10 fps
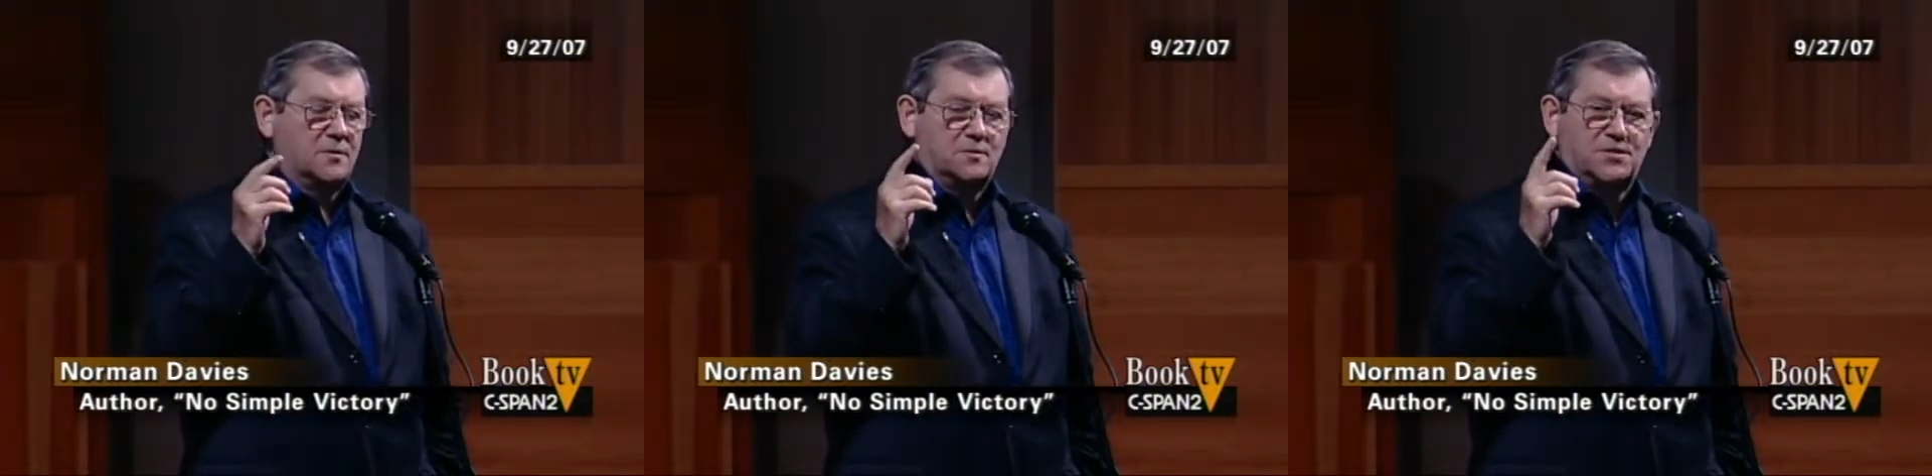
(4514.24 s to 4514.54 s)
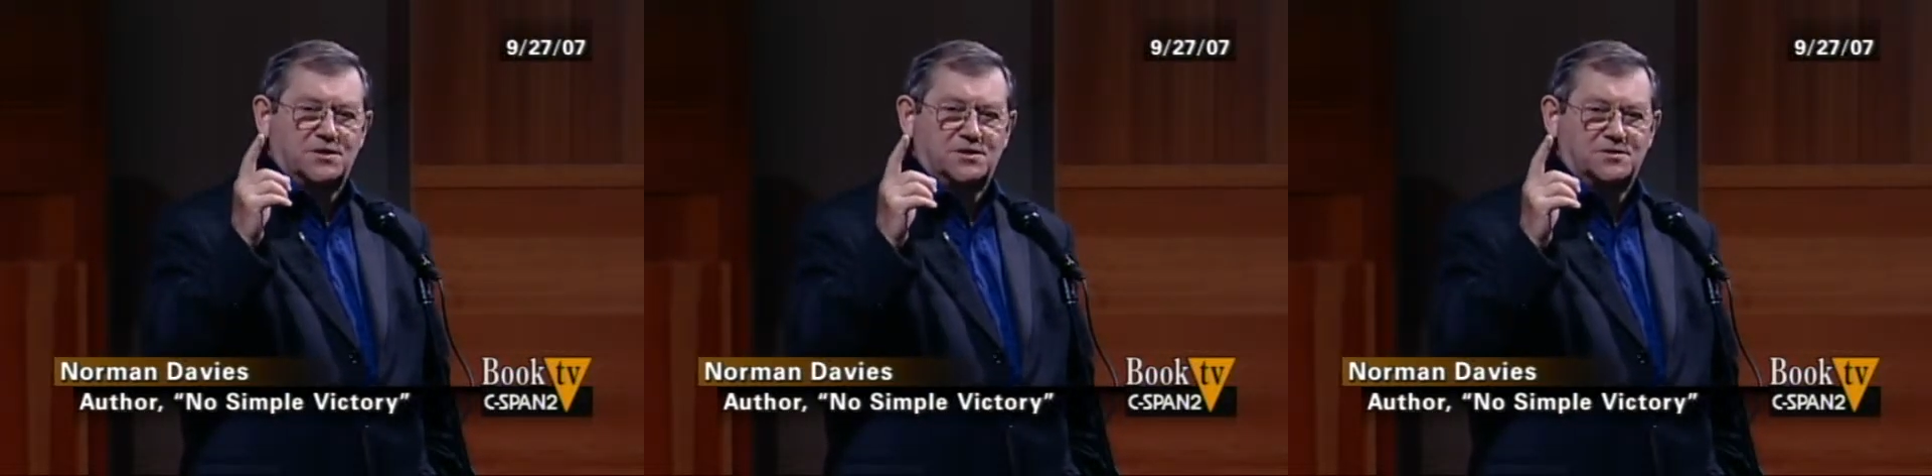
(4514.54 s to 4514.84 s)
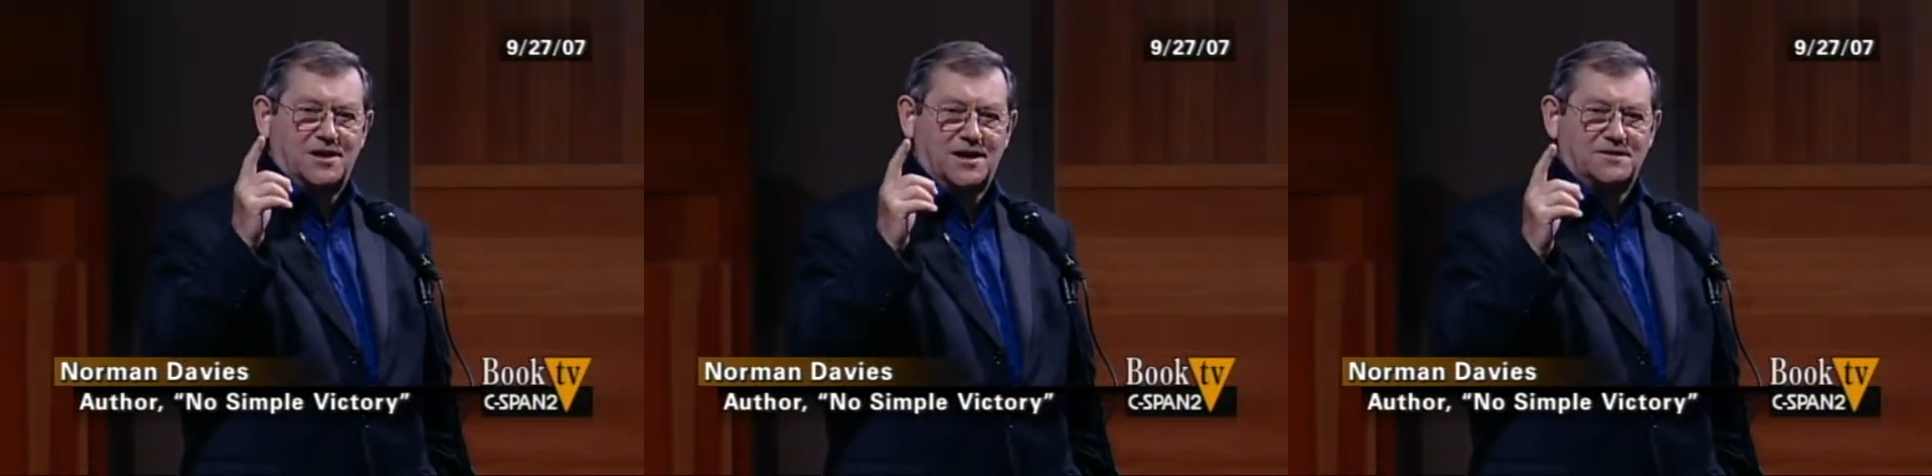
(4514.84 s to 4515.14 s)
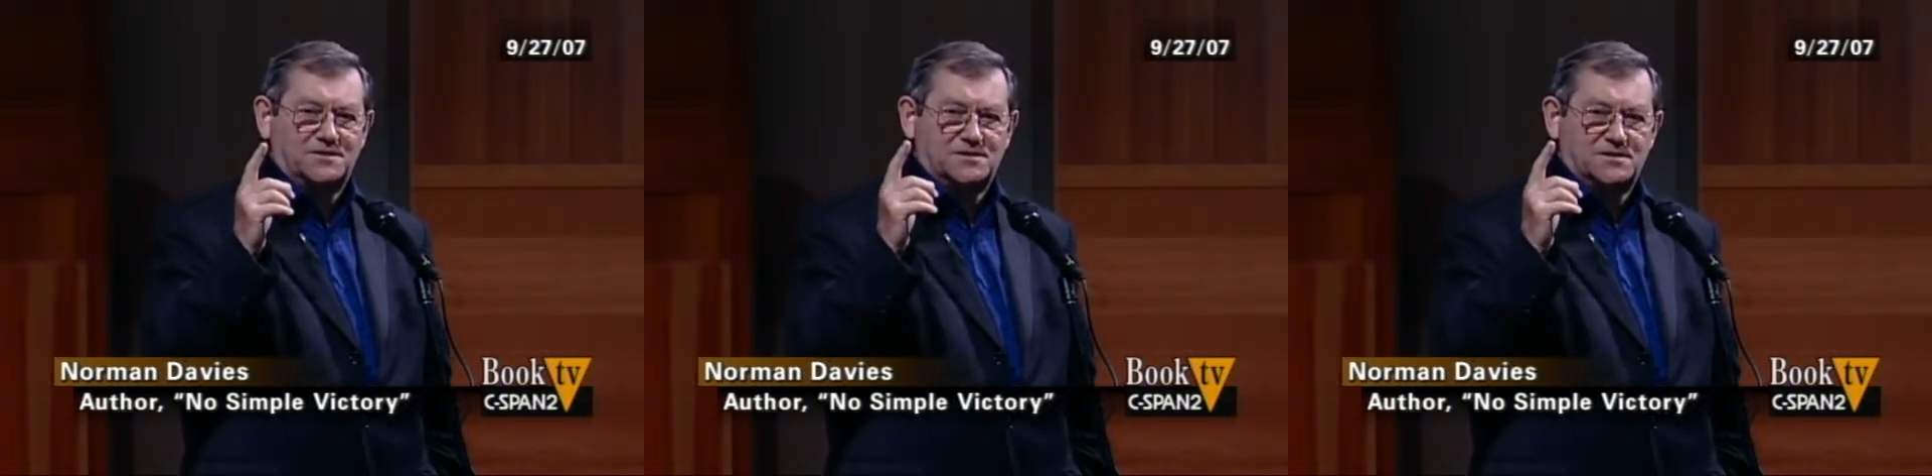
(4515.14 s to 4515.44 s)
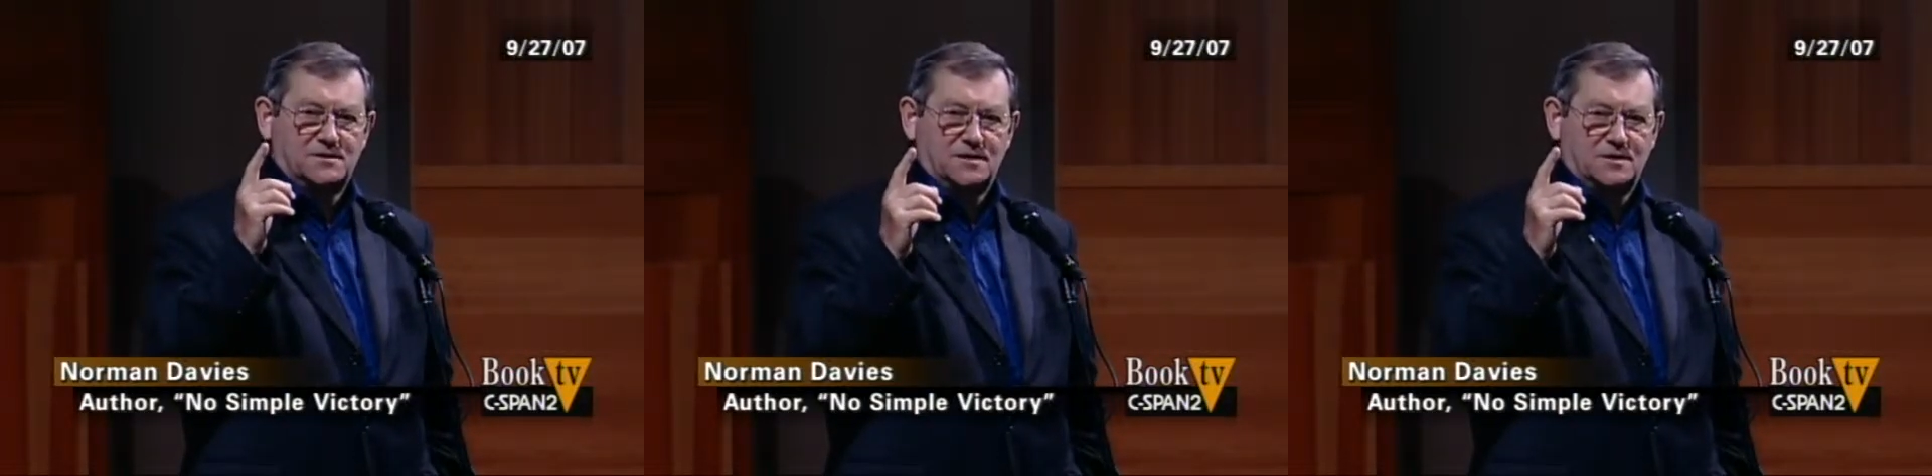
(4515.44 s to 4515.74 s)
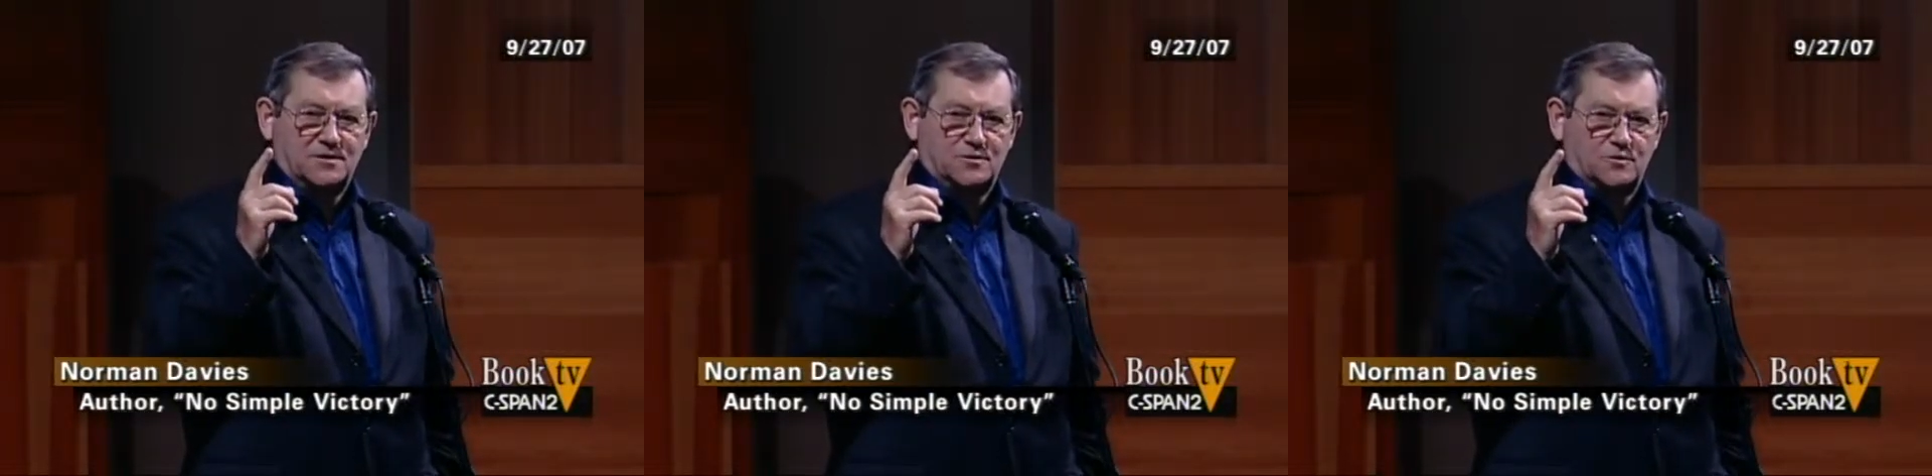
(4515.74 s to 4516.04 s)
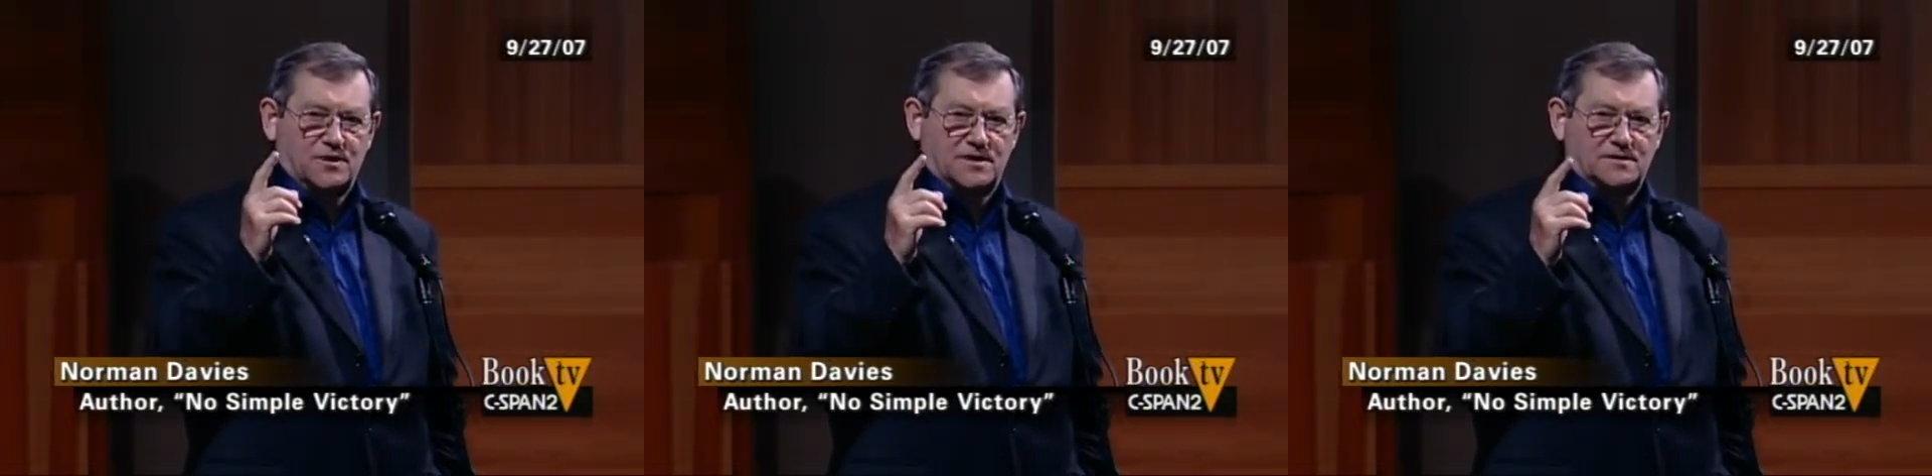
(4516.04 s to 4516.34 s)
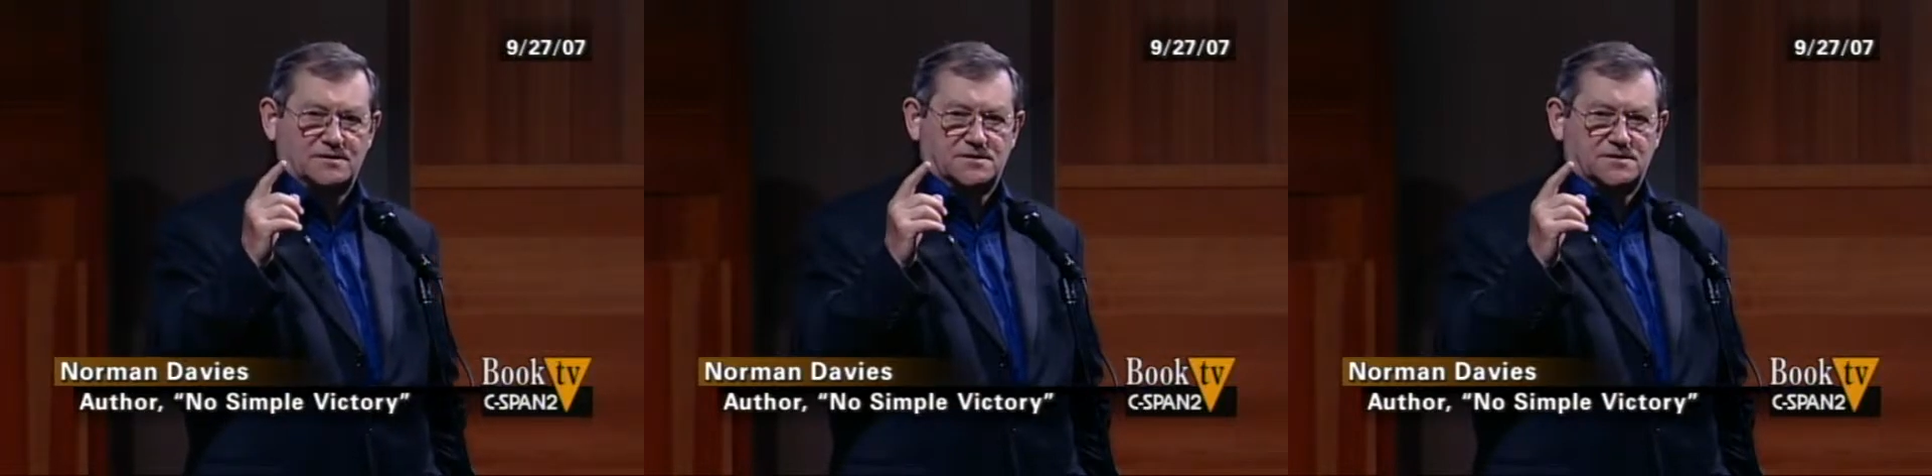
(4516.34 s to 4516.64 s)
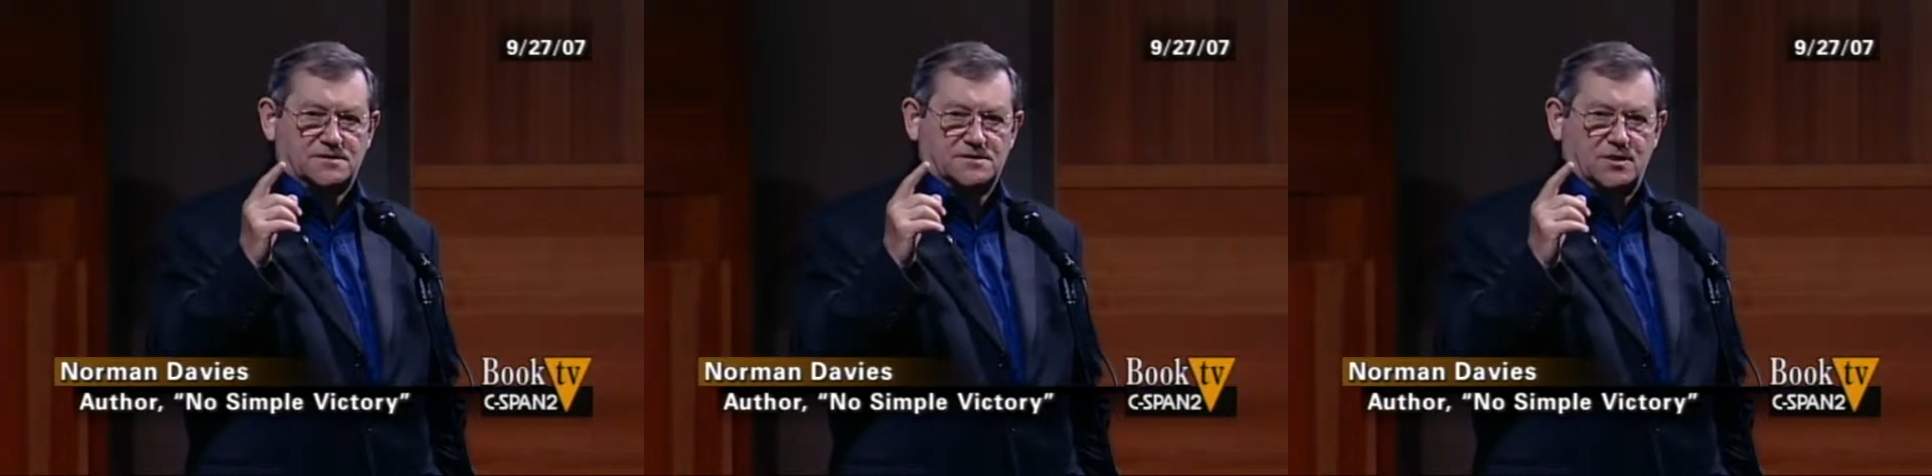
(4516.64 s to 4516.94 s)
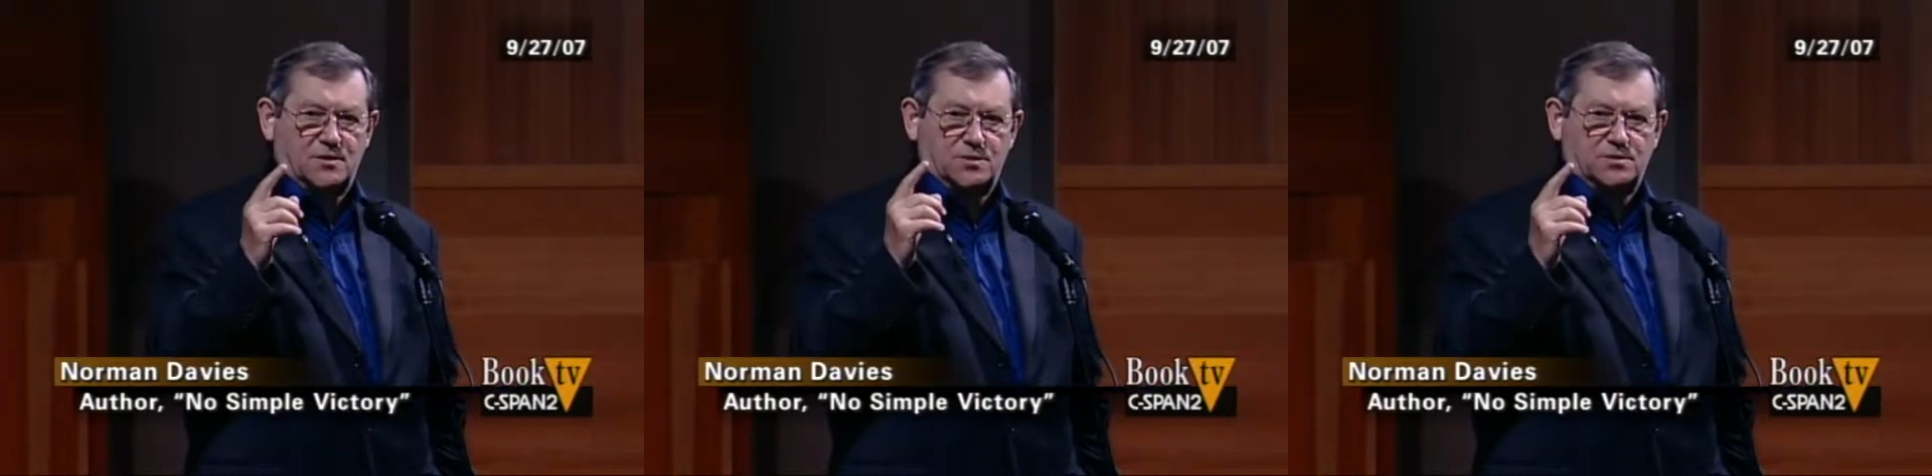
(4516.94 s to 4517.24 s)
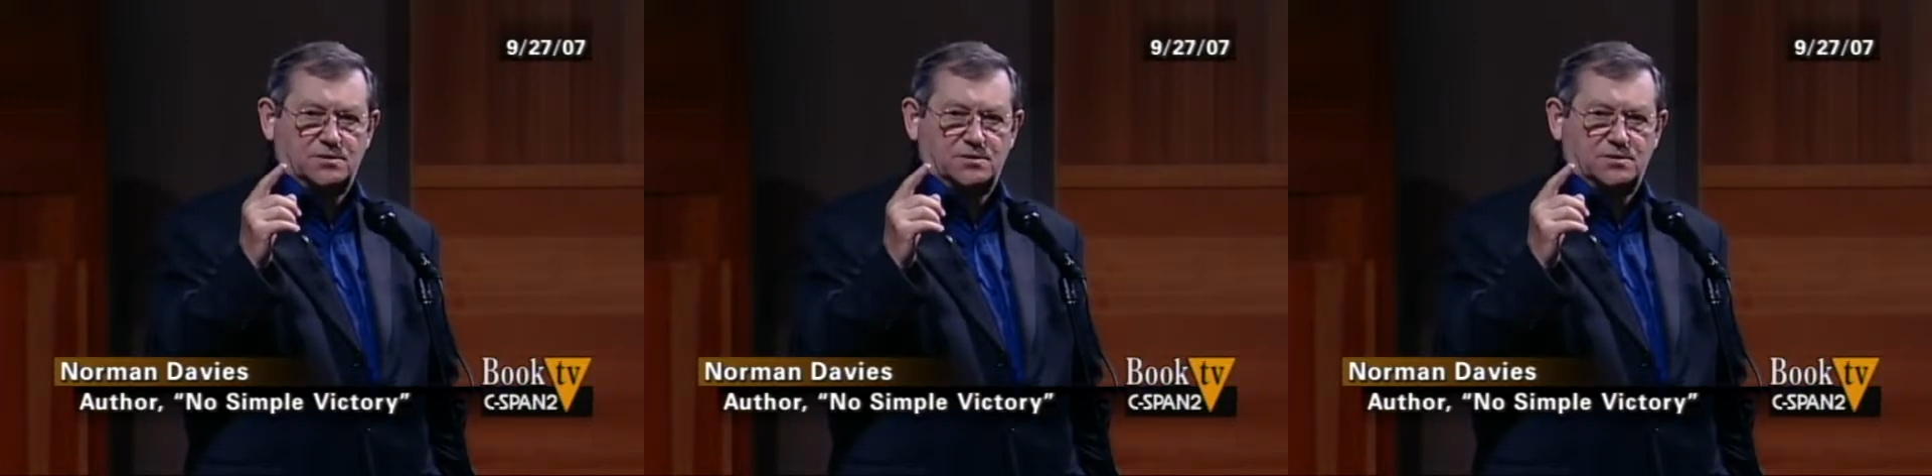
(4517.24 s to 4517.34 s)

but you have to know when to stop.